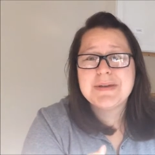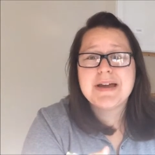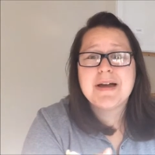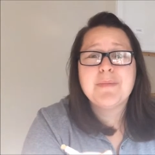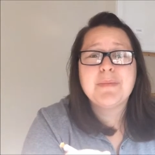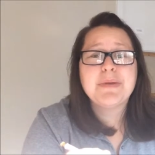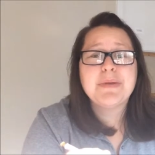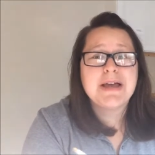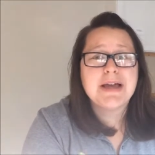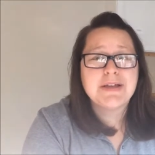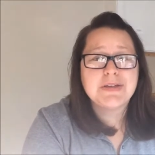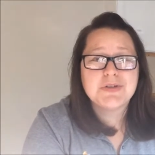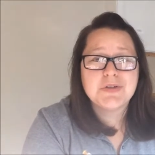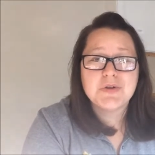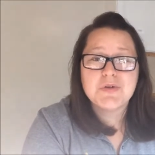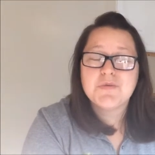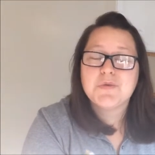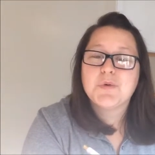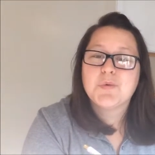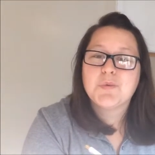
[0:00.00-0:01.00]
become
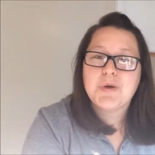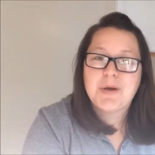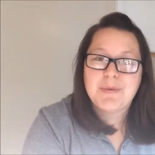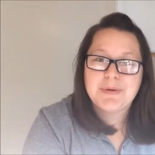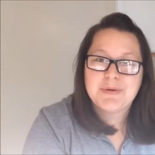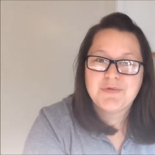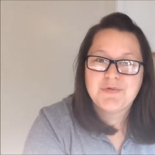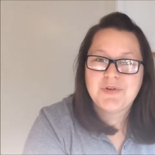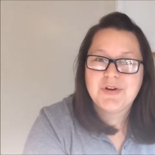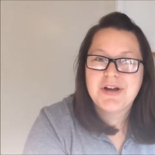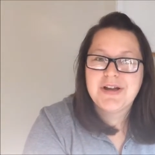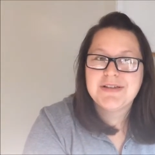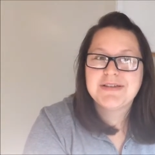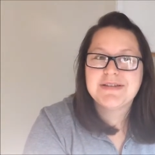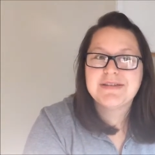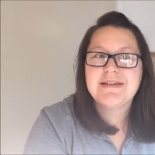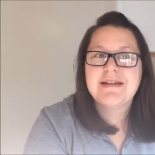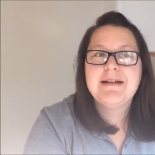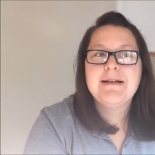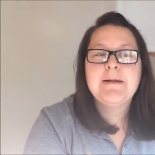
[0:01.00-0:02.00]
less overwhelming for
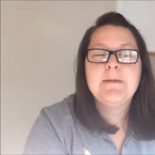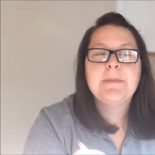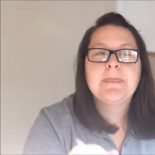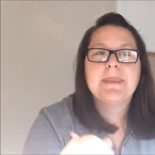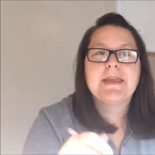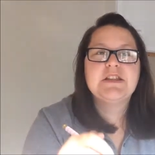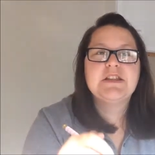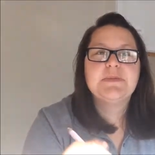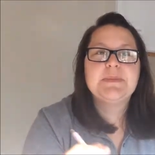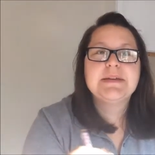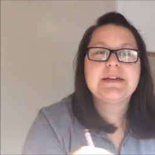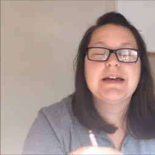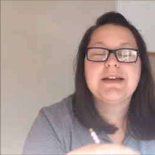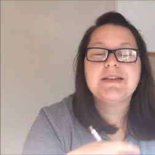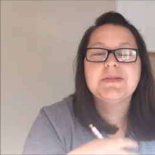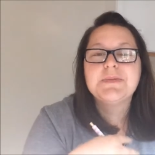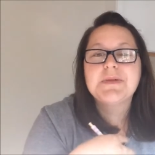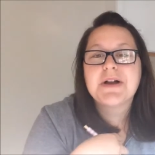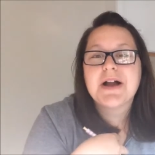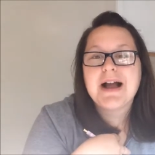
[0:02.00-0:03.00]
us. And it's
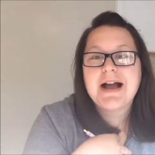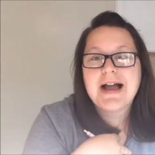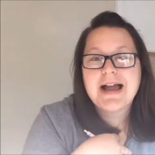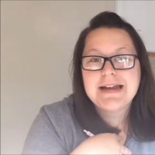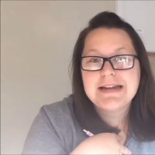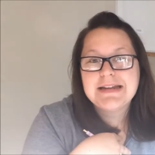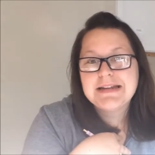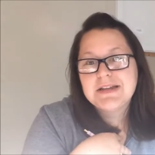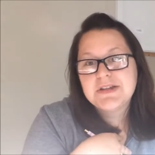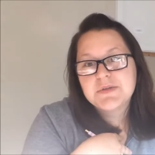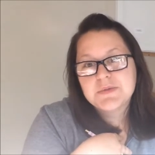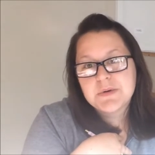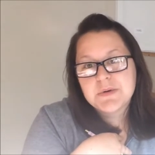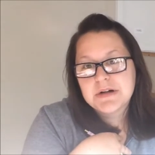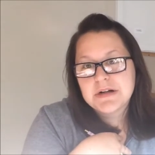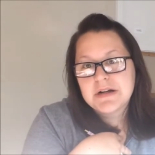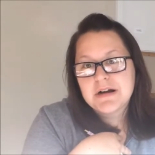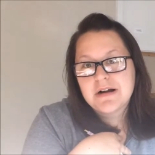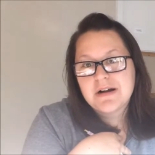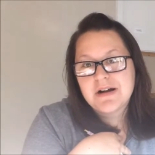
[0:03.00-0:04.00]
because we're hiding His
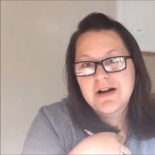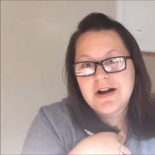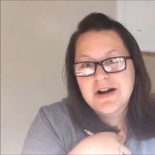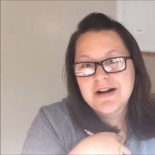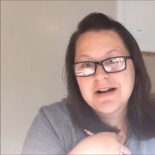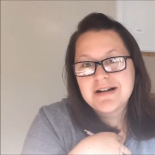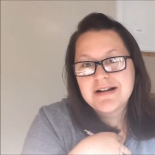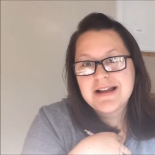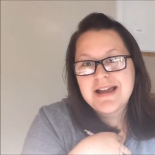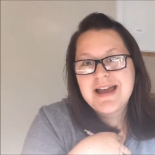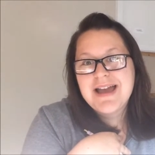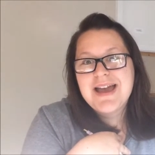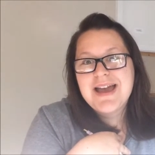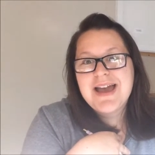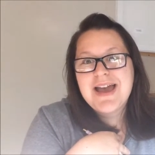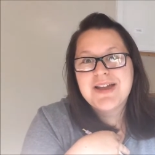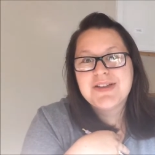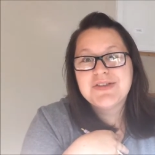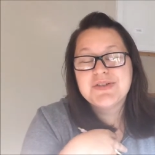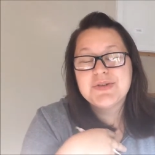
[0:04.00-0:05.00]
Word in our heart.
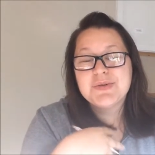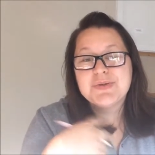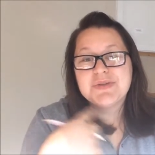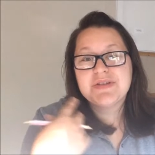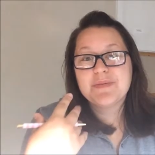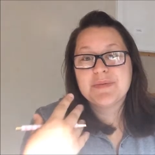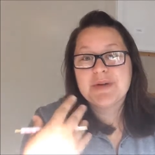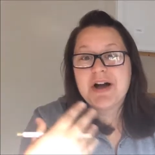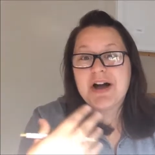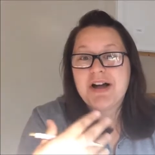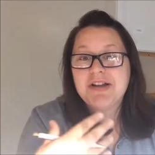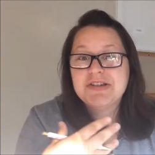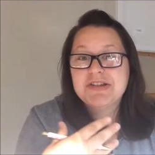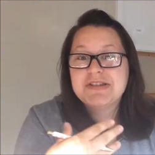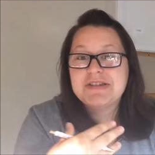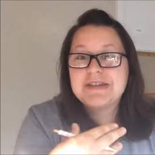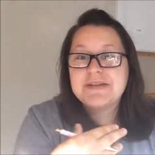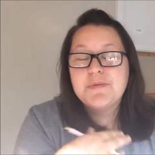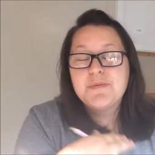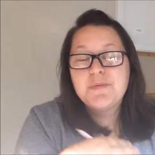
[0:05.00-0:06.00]
And so,
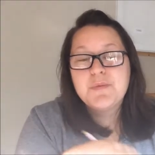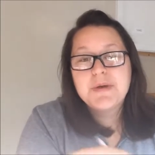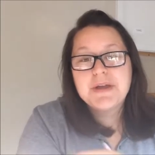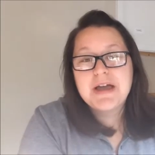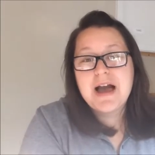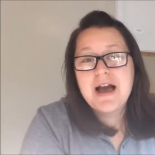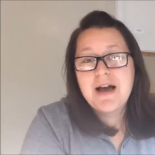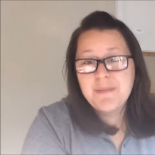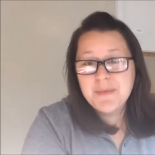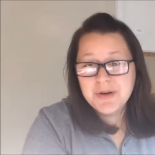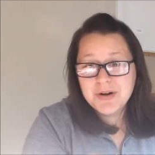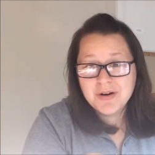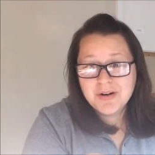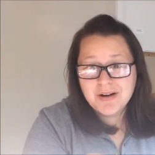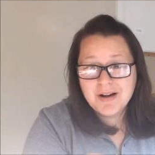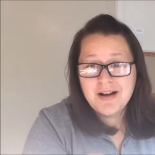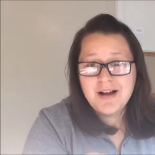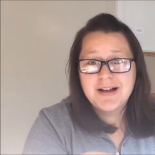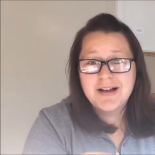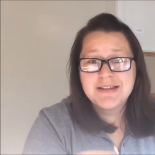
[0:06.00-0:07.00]
subconsciously, when we come
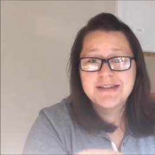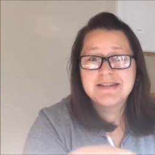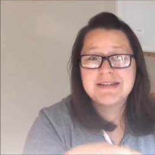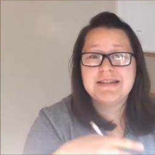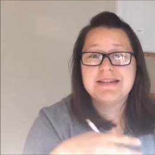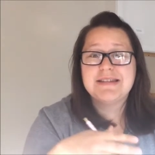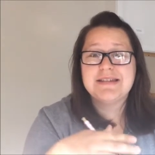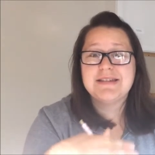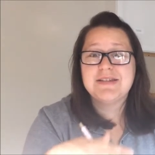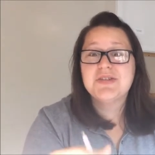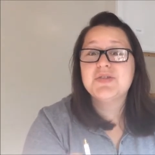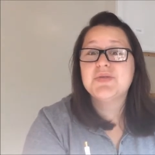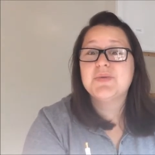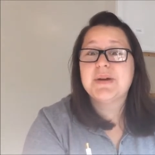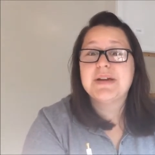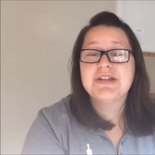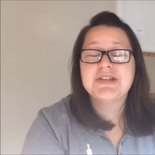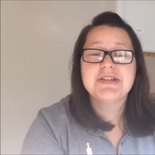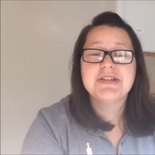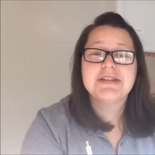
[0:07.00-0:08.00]
across these
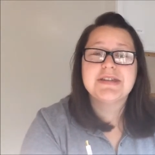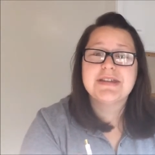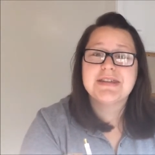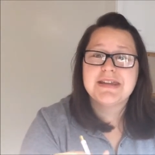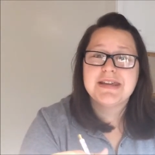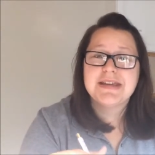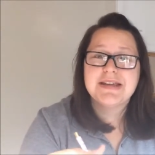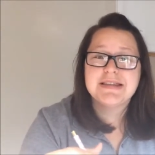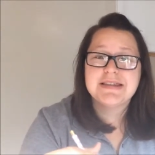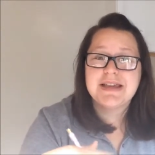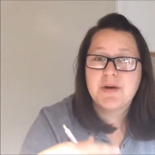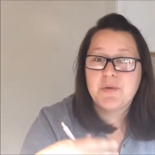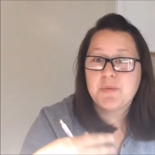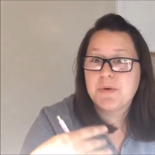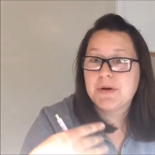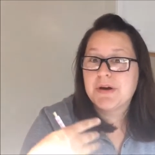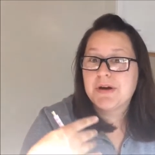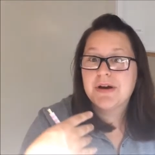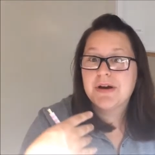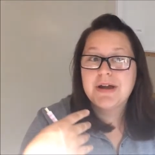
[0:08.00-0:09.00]
situations and things that
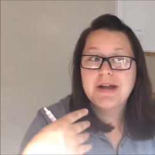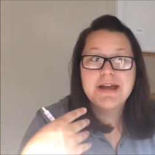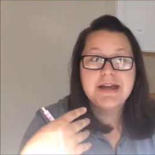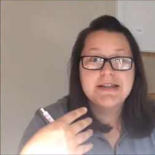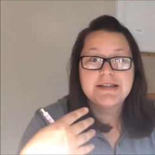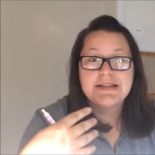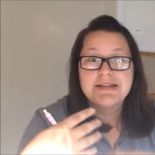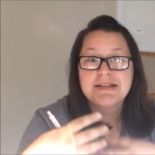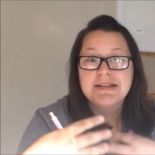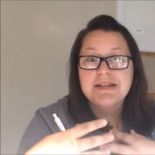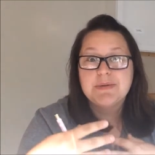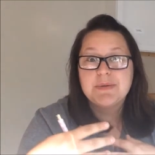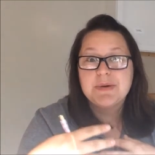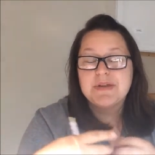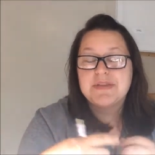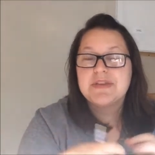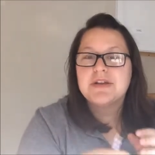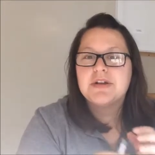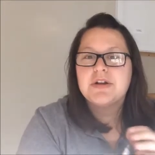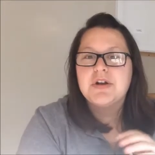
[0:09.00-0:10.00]
we're dealing
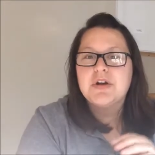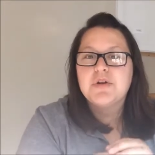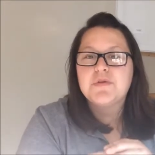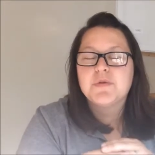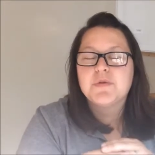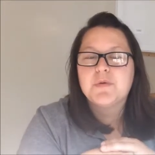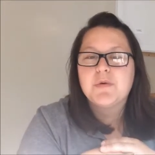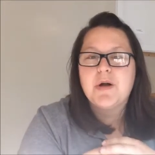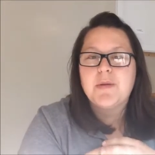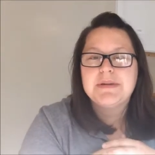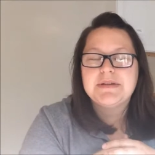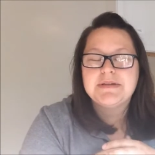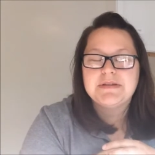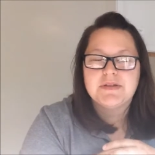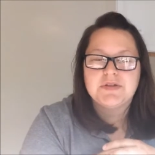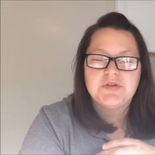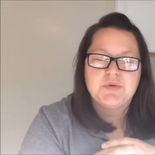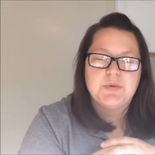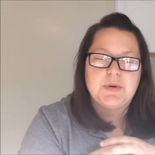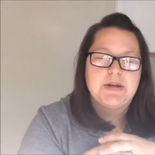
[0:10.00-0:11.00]
with in an overwhelming
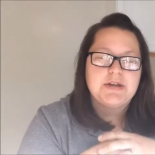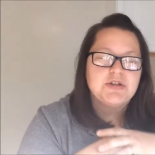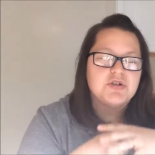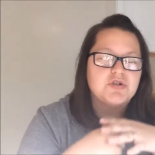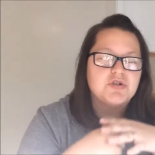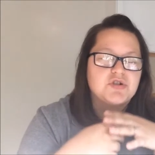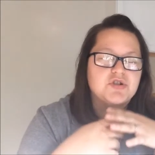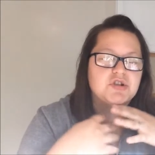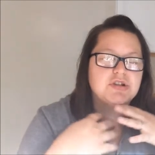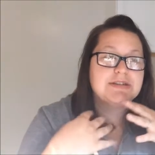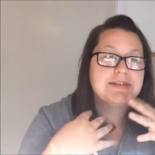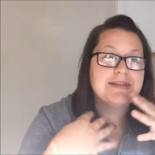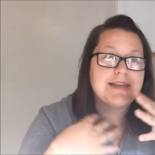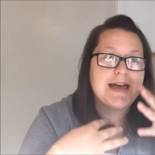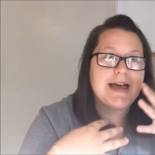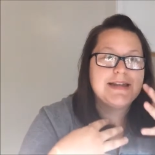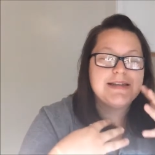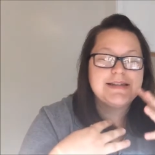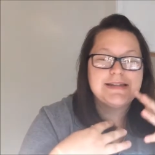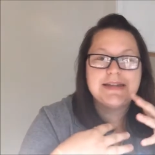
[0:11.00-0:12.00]
situation or just
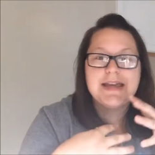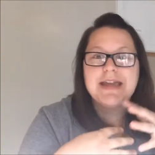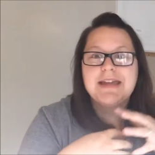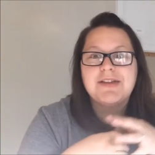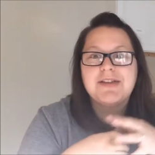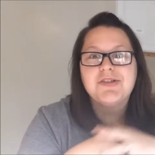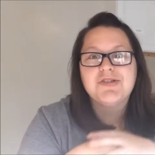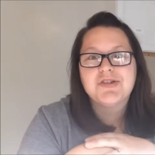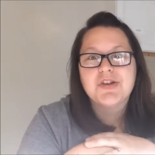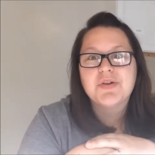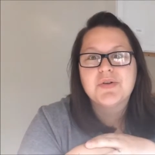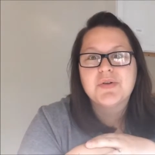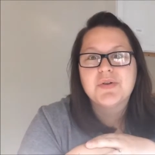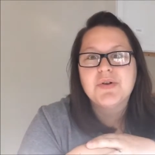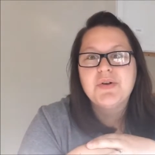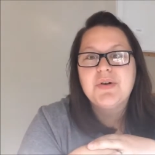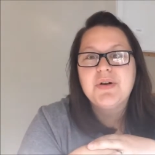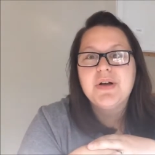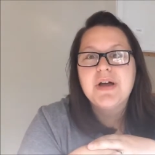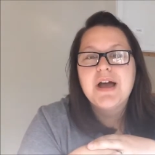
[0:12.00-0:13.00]
that day in
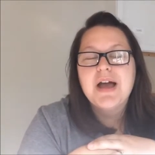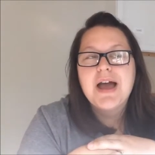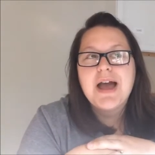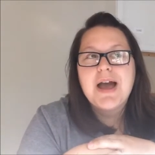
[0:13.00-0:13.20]
general,